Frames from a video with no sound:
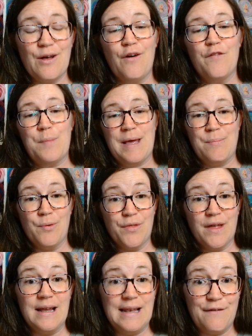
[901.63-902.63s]
of people
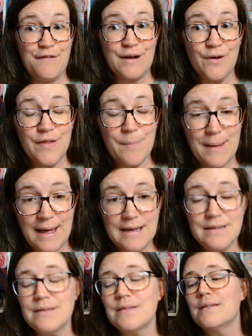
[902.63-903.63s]
that are living on the
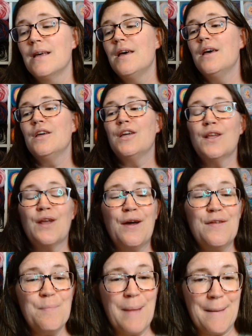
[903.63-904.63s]
base, you
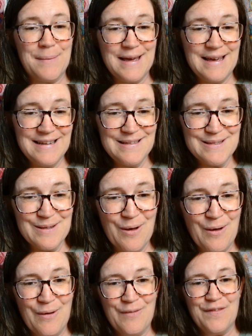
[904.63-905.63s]
know, the babbies
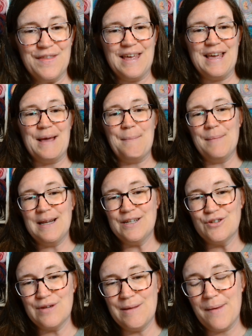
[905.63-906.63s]
of the
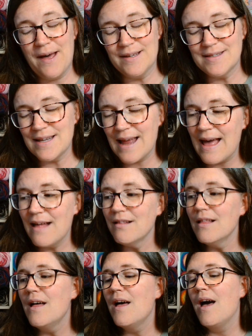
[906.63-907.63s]
military
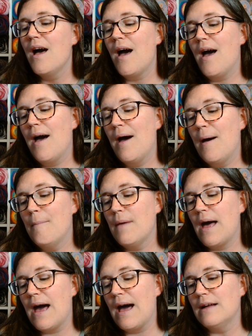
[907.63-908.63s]
personnel.
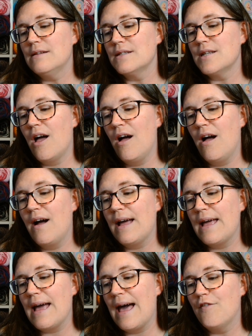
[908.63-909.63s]
And
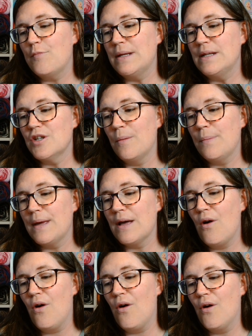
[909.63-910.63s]
I have been jumping
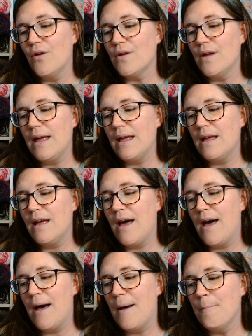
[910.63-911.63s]
on
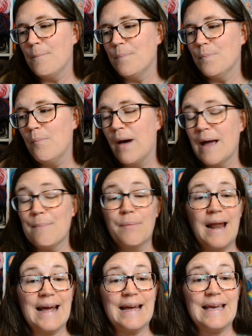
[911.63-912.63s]
my
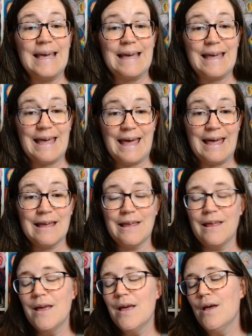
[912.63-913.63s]
blanket
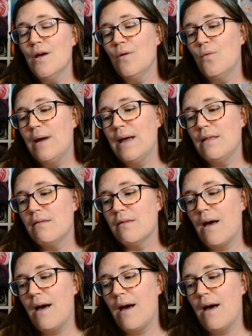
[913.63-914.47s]
kick with